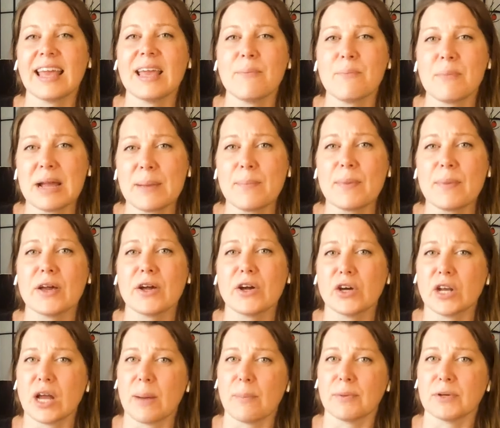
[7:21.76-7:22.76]
It might be a
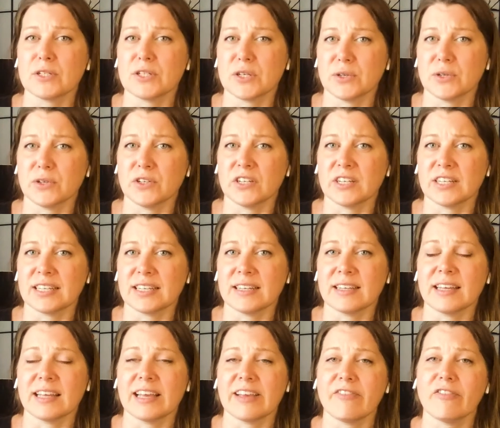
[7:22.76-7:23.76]
good
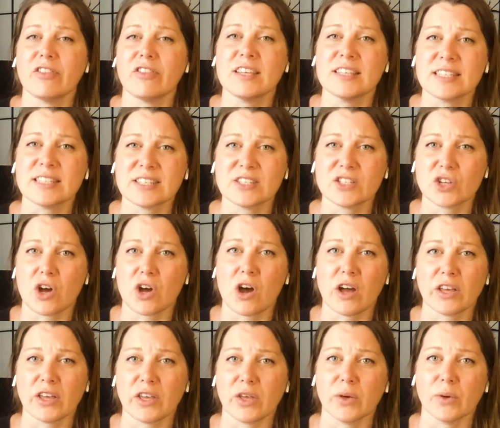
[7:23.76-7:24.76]
opportunity, if this has
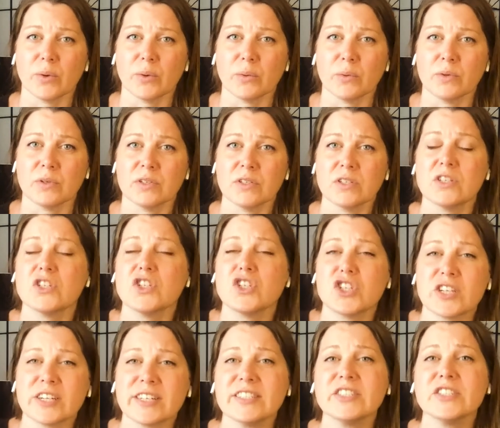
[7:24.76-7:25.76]
taught you, to
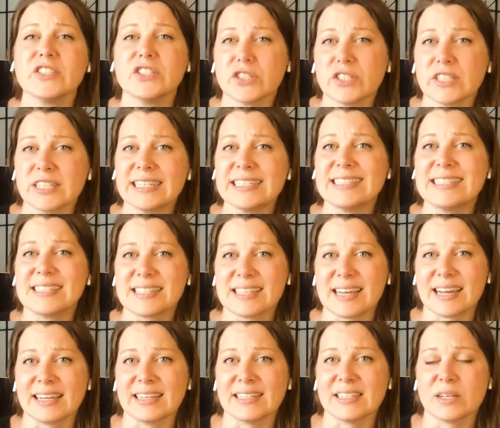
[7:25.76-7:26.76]
share your
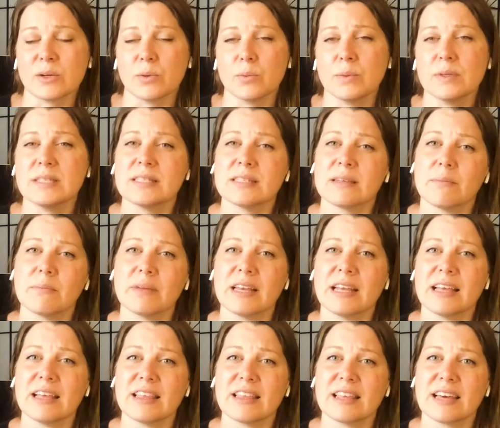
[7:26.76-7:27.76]
insight with
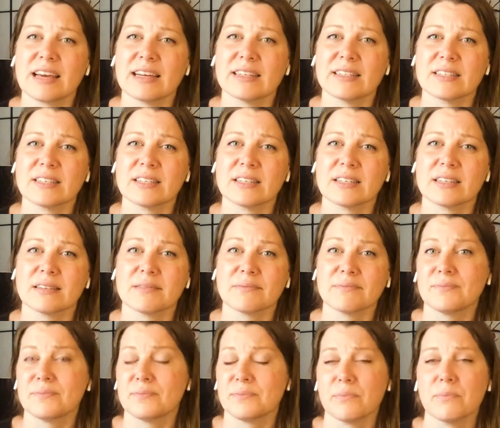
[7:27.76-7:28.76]
somebody that
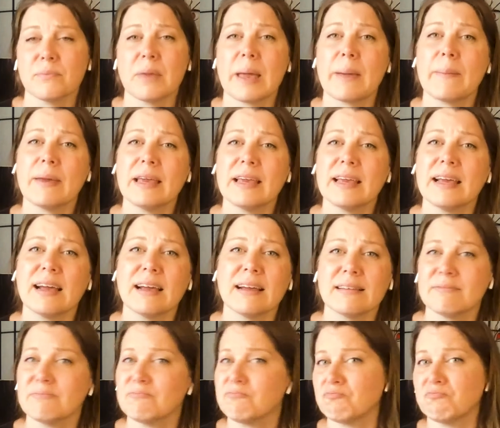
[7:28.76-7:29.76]
maybe
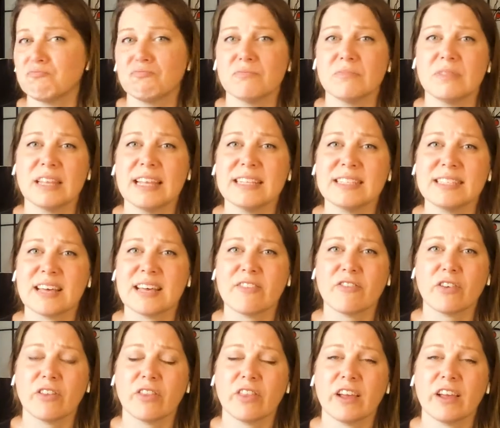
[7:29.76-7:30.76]
needs
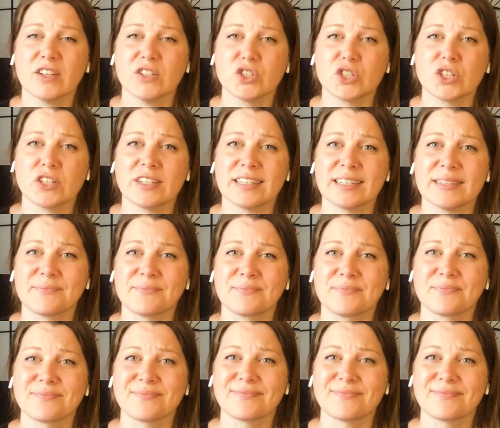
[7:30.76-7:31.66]
that for their journey.